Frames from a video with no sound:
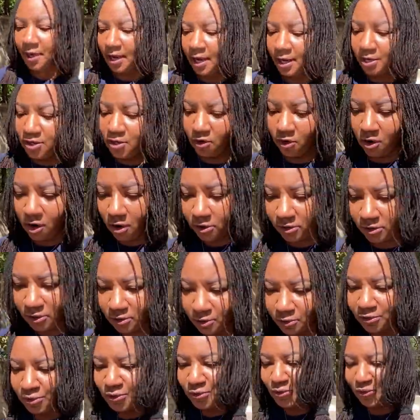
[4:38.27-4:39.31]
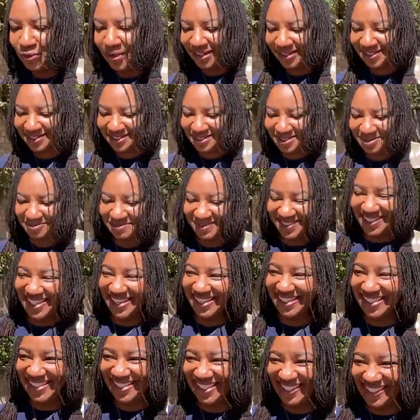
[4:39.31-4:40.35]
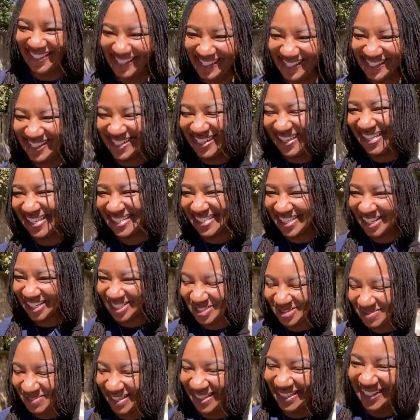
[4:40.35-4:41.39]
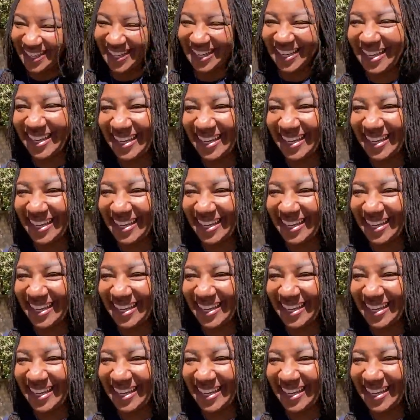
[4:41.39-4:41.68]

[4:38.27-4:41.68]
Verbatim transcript: And you're also doing some teaching here. Can you tell us about that?